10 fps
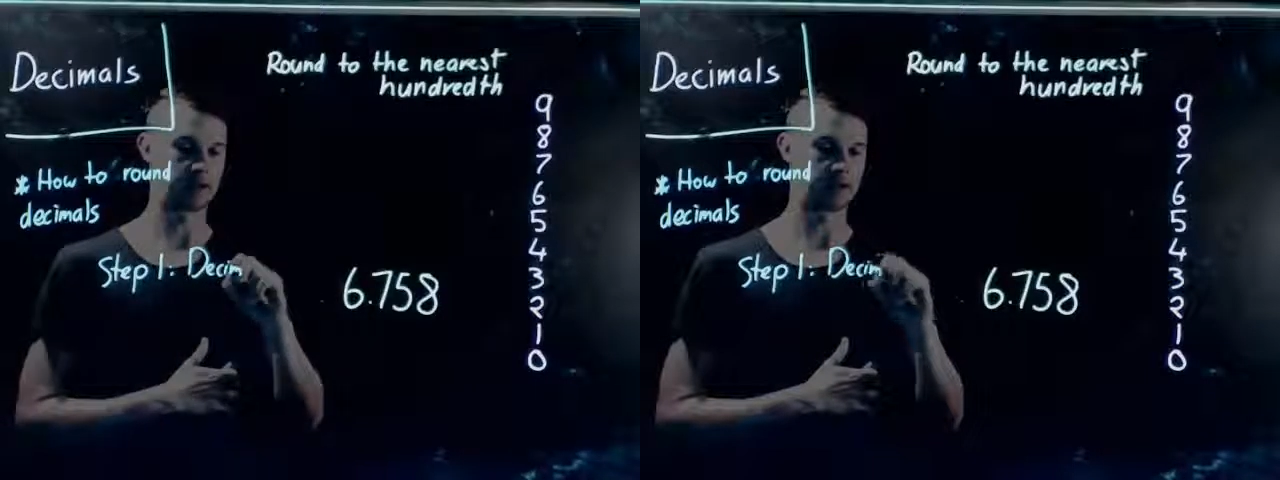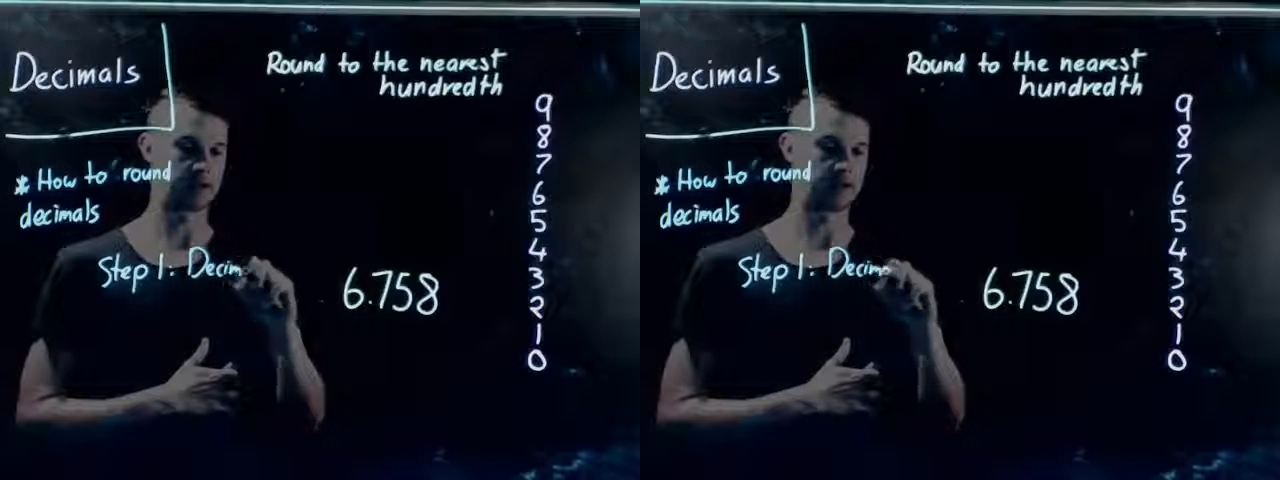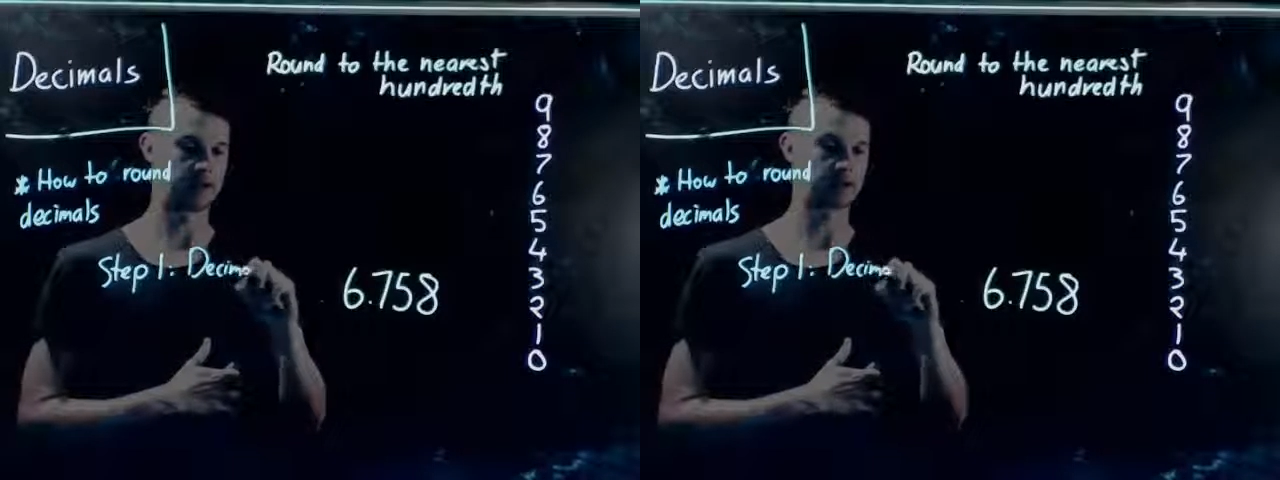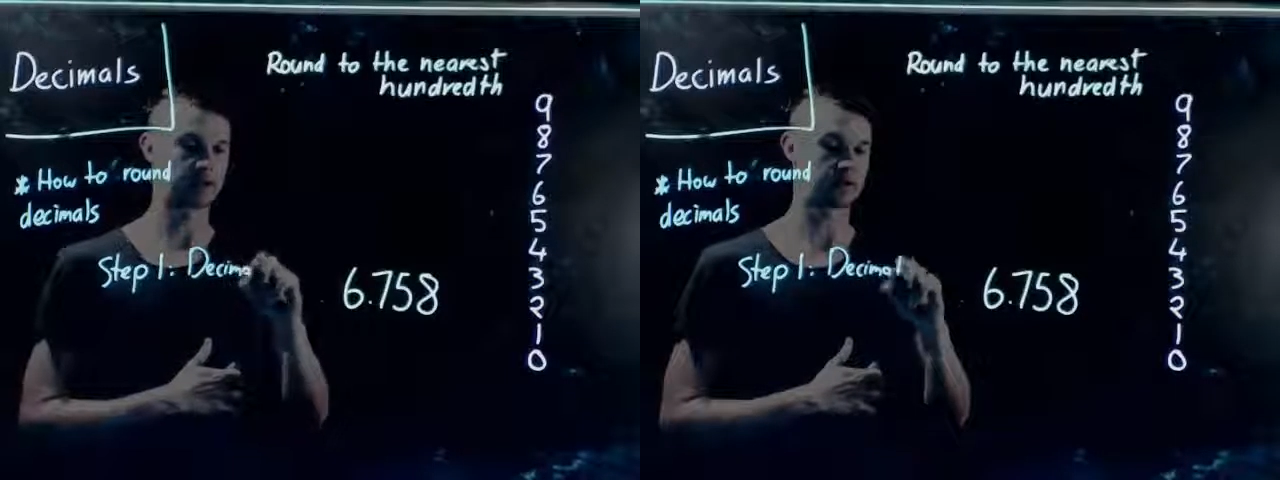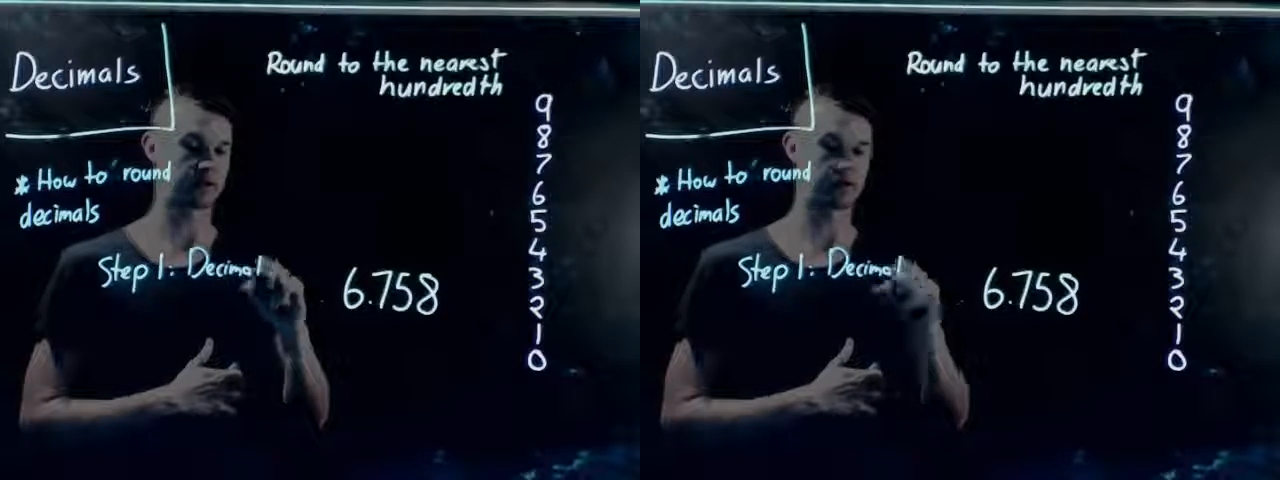So in
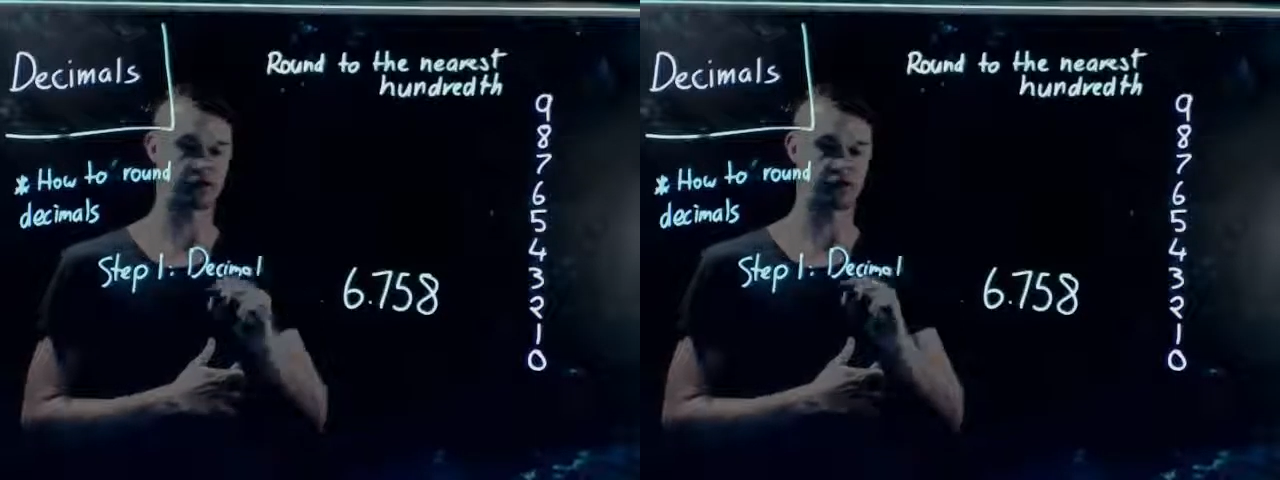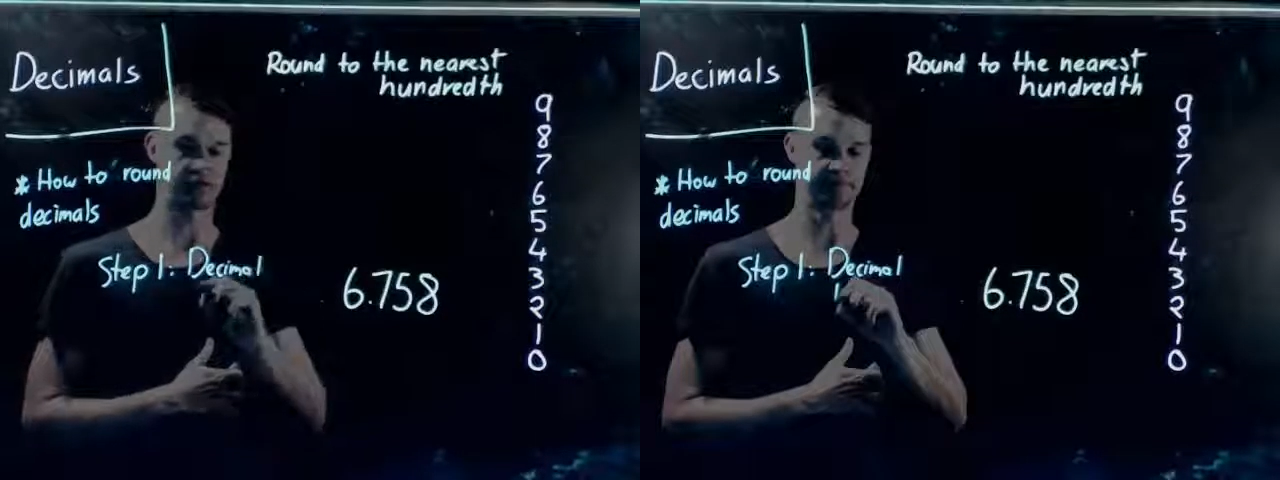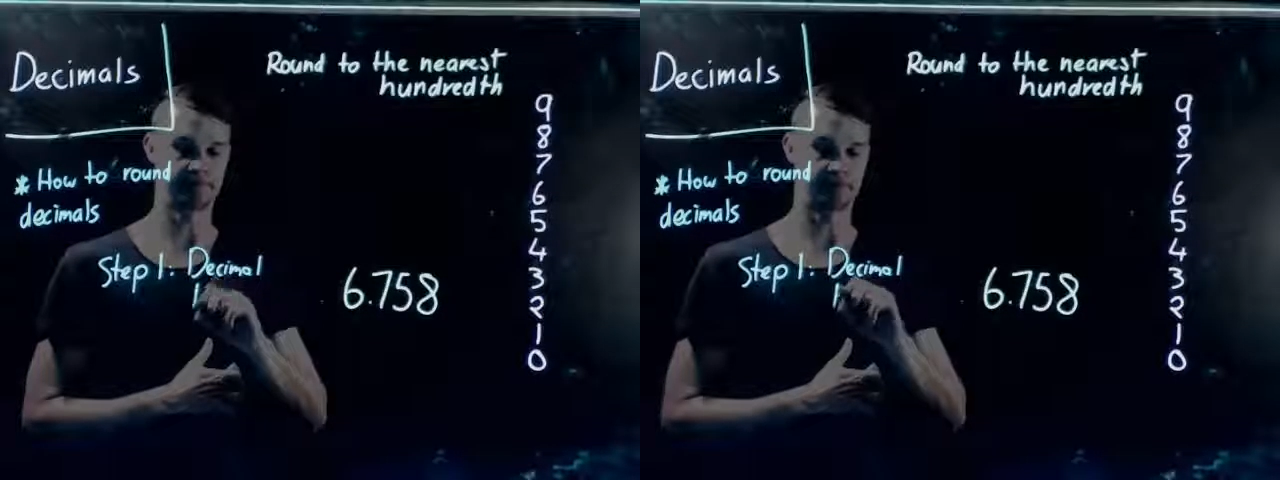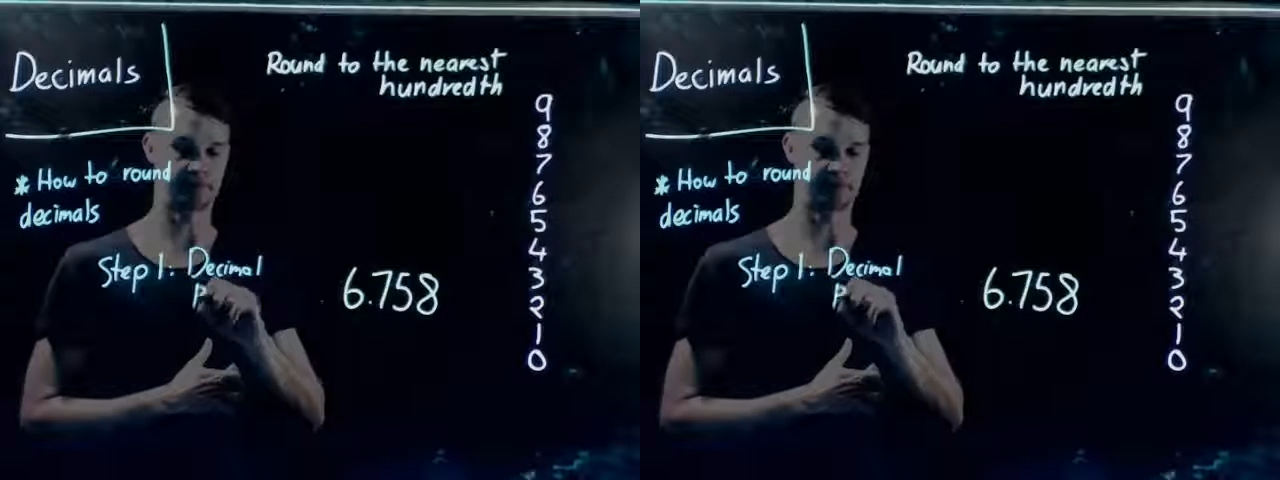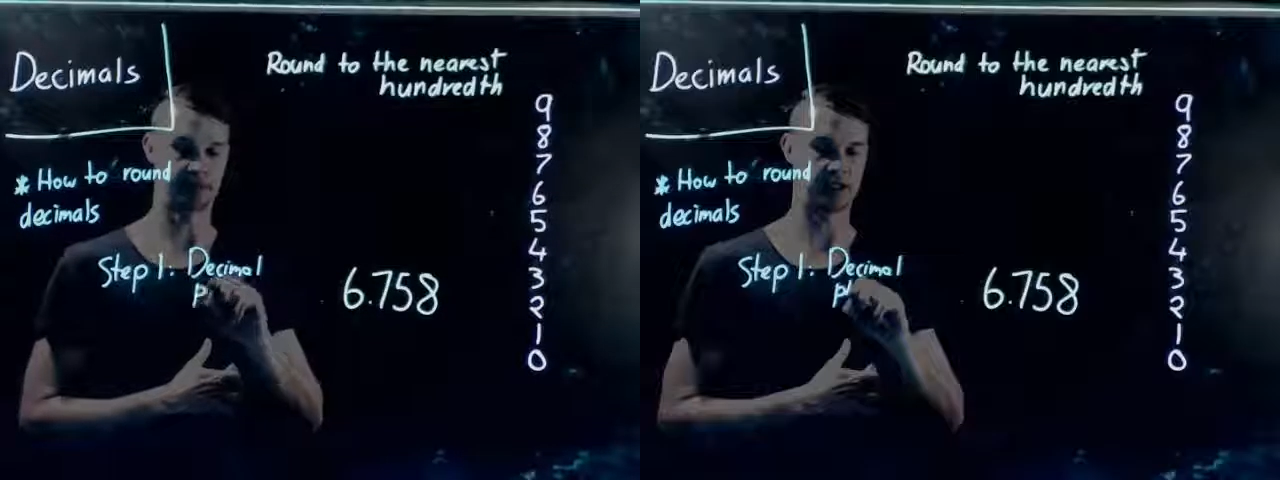this question,
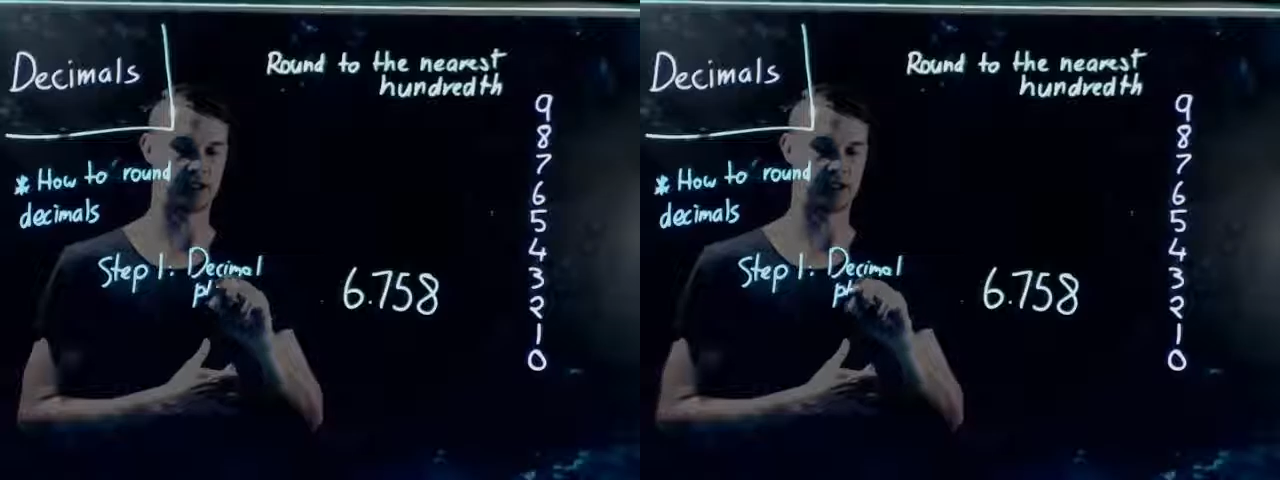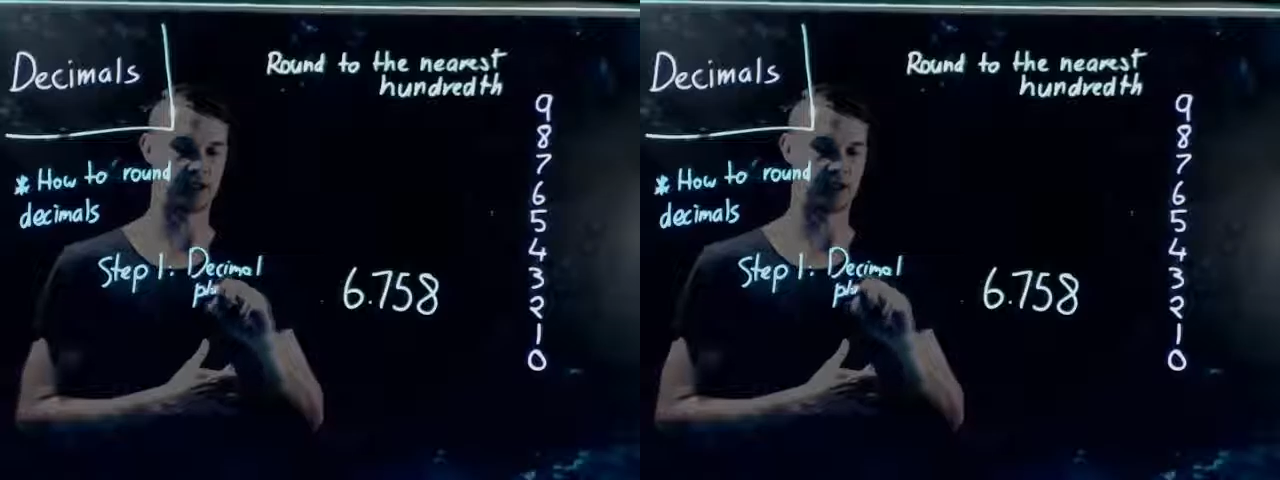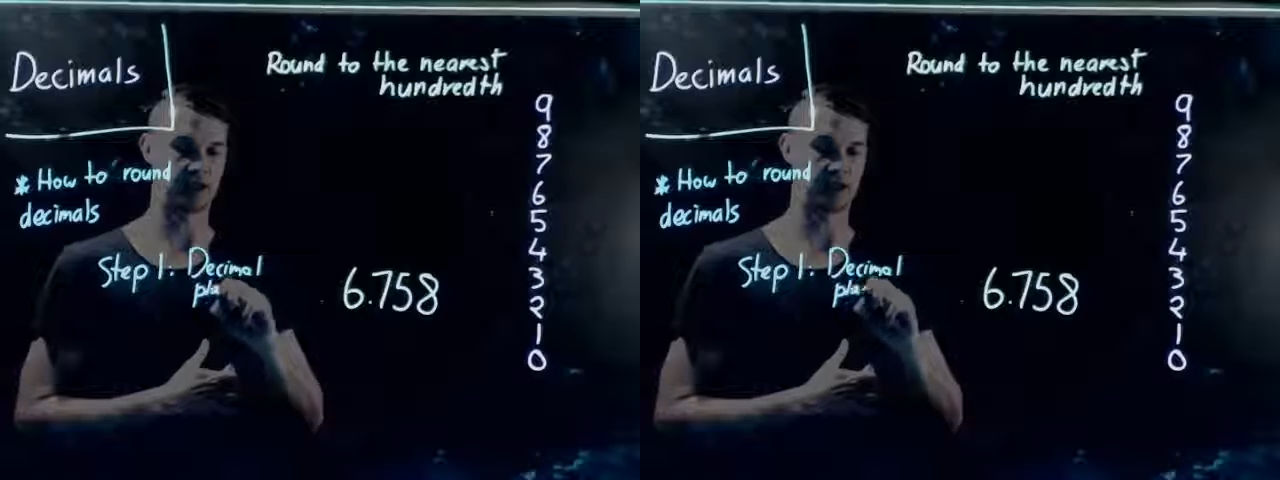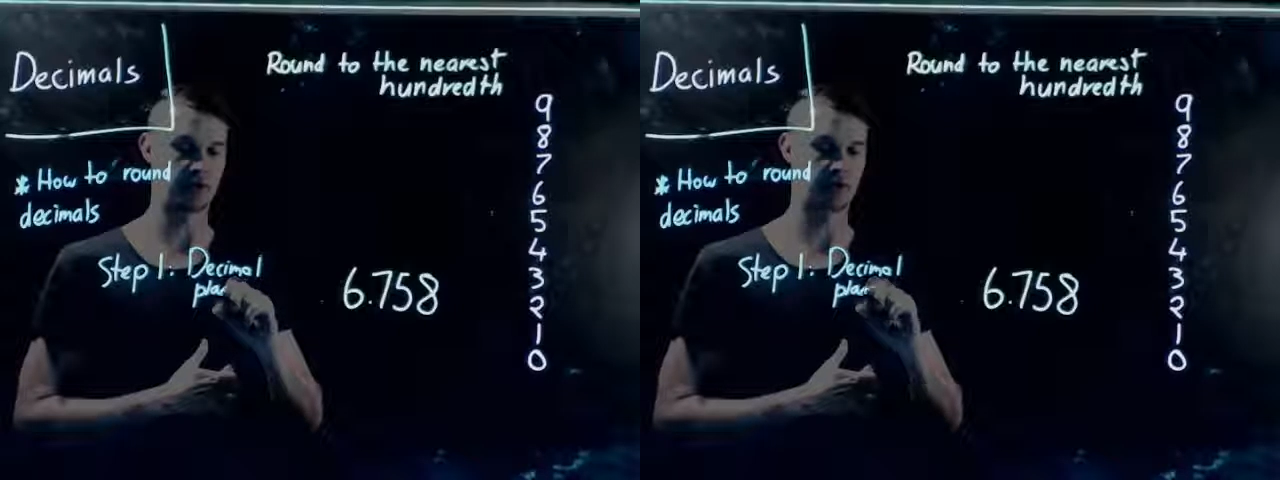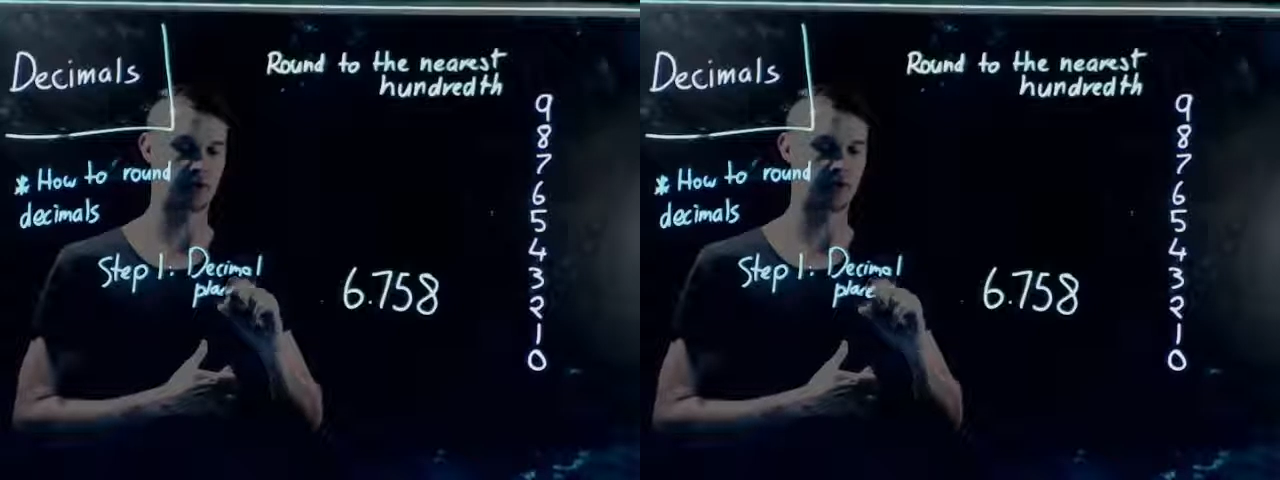you need to
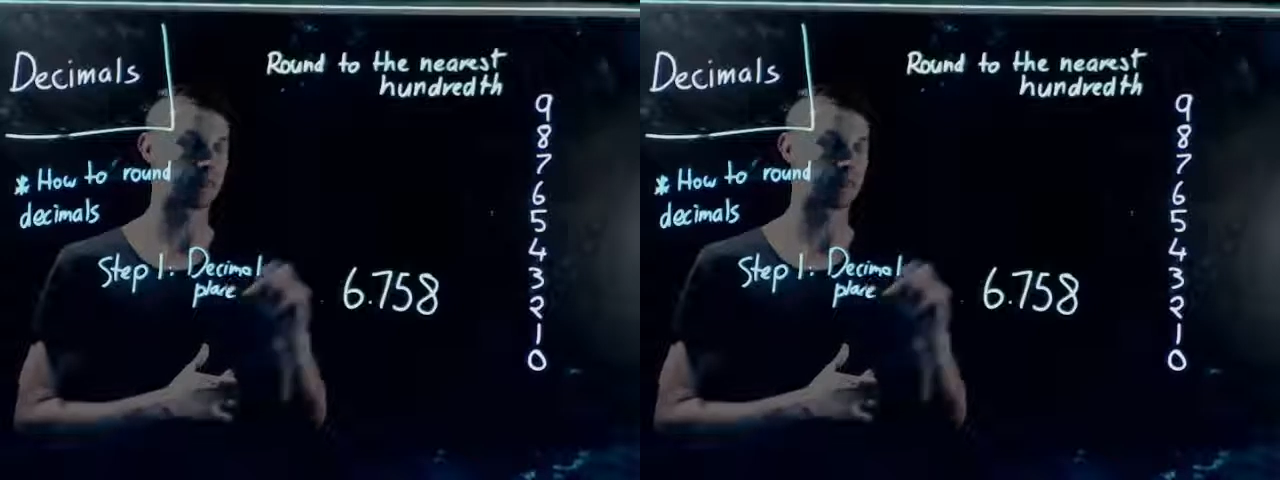know,